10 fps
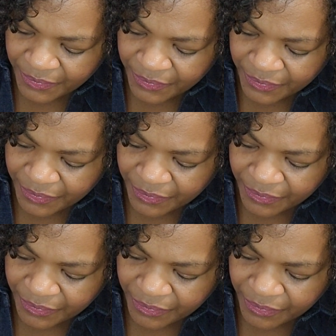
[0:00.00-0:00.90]

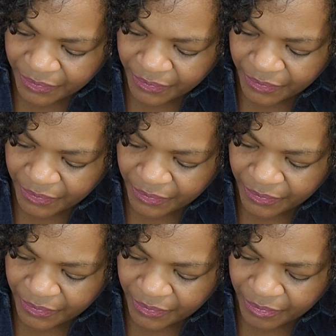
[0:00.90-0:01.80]

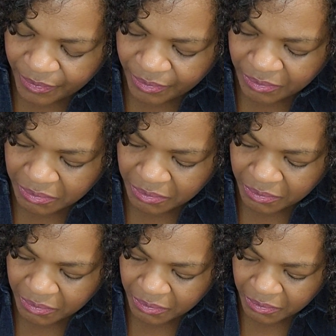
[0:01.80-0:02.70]

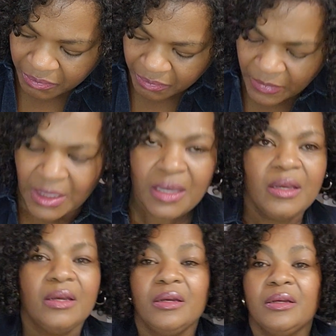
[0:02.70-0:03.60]

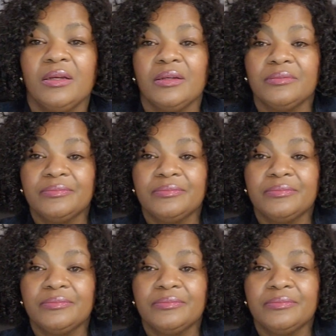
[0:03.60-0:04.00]
Nothing is said.